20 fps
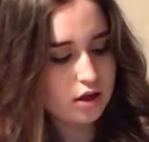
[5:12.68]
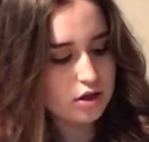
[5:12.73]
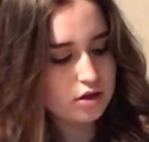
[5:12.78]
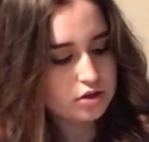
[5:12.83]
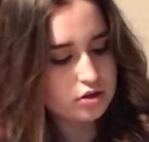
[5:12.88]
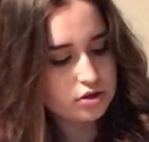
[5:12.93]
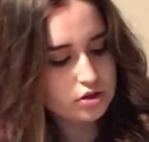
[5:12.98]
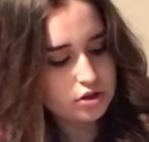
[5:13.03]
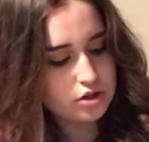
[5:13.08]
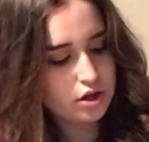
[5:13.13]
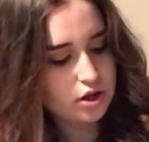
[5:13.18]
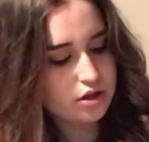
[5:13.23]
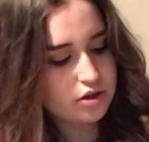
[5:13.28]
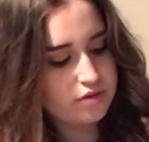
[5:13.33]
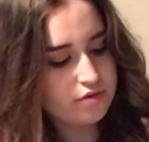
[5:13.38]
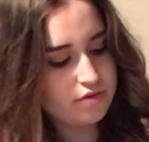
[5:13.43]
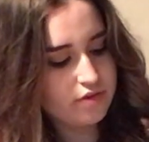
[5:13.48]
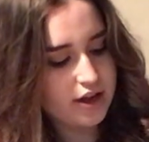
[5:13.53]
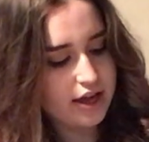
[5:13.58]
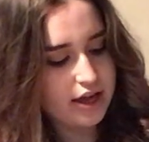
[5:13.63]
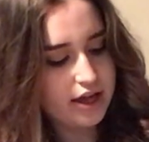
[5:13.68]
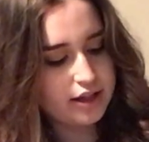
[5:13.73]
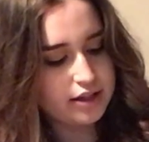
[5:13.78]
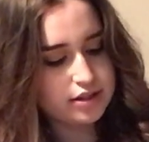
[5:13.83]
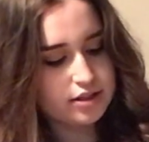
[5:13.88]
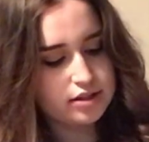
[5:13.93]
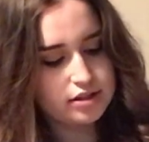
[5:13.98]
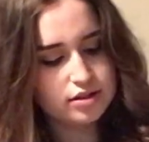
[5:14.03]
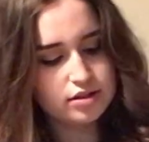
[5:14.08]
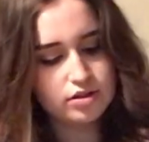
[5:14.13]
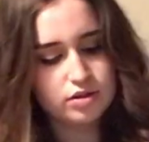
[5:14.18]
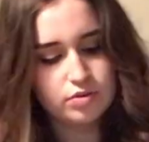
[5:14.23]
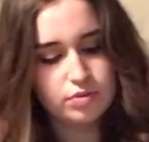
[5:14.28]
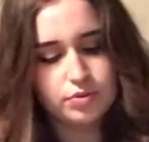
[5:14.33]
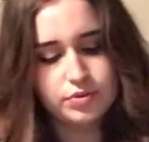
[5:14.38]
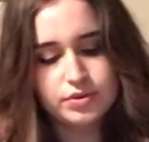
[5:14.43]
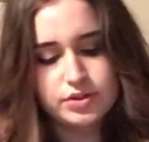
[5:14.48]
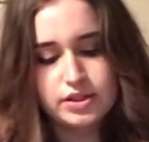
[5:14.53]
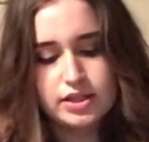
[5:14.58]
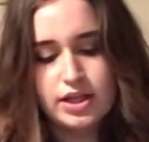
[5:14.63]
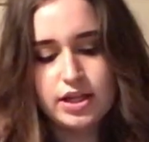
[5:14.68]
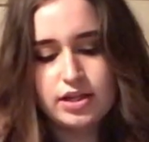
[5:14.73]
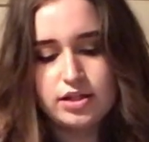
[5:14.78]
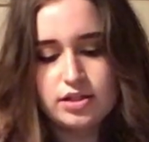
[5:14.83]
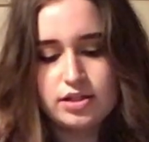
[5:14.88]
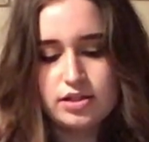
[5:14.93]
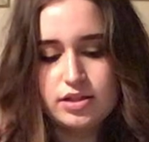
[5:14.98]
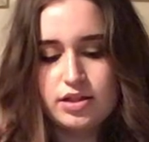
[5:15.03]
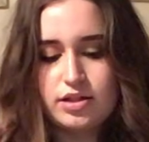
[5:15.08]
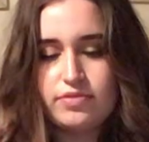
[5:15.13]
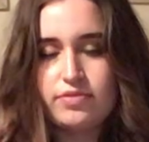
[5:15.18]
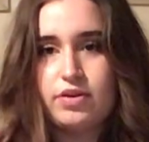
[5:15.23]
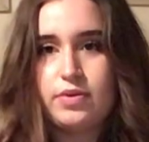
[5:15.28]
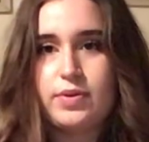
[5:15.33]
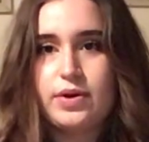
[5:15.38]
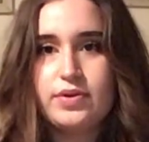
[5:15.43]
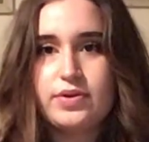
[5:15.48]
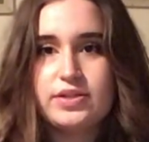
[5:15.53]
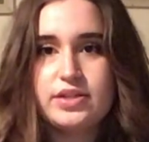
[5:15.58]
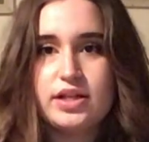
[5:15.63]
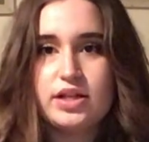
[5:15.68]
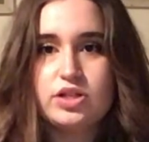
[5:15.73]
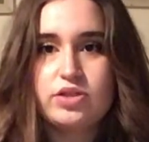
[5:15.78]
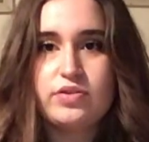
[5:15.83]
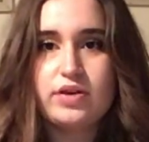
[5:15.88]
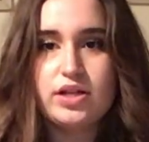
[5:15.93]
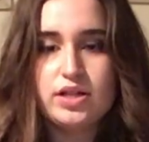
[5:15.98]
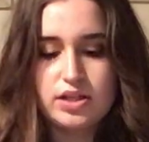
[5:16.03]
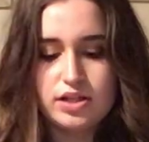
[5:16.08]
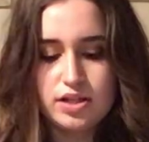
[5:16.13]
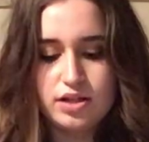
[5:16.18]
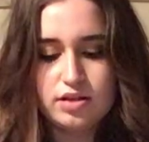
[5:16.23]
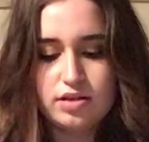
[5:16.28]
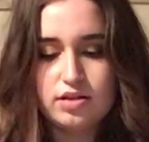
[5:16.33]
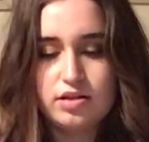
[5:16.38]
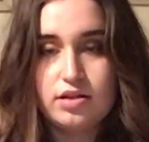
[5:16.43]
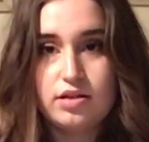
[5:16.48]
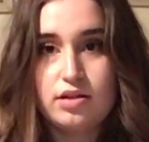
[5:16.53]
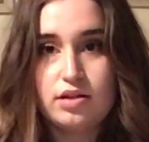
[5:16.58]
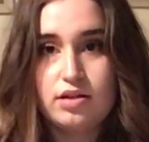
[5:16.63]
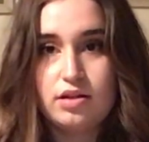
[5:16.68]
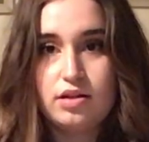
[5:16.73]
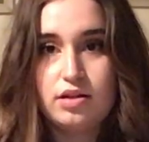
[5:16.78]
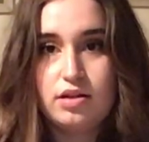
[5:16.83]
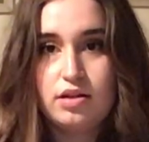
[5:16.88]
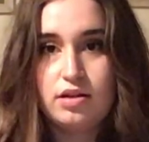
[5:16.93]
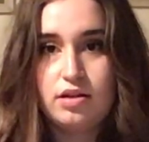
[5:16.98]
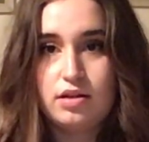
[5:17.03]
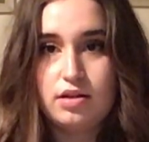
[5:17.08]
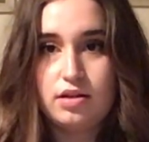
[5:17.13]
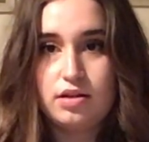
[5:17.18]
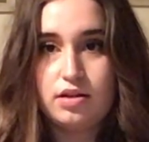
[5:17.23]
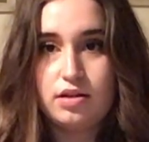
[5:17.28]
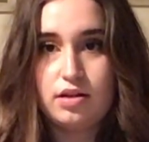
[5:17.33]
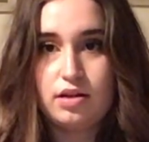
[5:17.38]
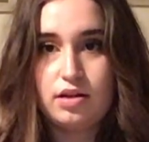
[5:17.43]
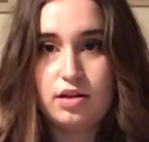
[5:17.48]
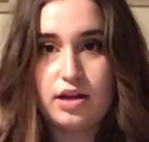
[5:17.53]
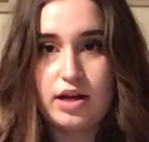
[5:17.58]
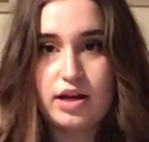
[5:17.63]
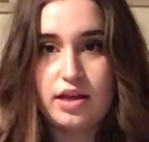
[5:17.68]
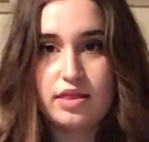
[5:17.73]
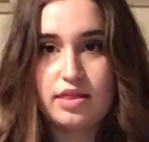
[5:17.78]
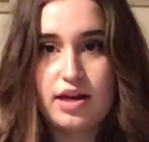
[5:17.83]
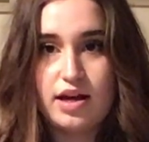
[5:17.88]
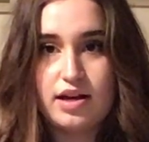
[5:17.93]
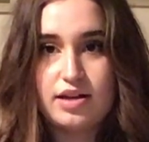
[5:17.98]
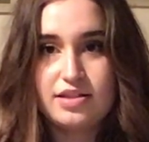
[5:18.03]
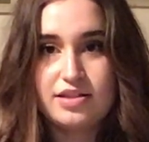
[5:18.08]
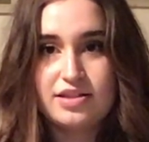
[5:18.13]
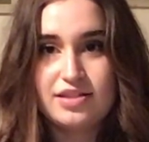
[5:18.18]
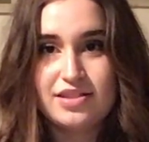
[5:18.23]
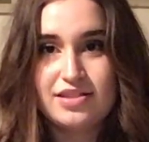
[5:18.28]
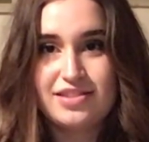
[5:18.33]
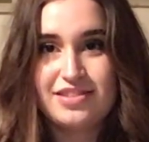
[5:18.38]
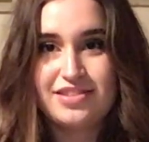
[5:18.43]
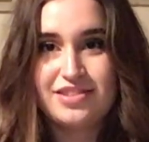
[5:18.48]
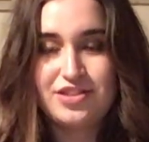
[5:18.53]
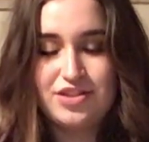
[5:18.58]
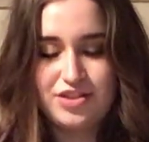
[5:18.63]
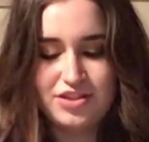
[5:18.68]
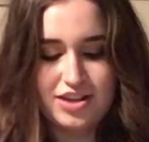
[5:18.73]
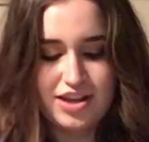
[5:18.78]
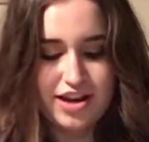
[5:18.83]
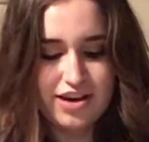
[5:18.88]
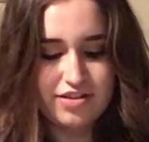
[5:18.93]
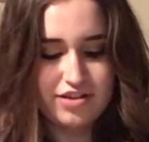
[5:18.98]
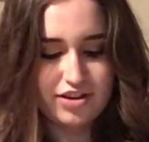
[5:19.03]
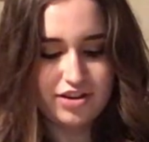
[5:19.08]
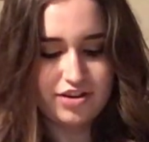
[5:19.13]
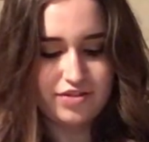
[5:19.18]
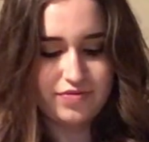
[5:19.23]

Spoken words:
So the veins will sit, I would exaggerate it, like that on the arrow.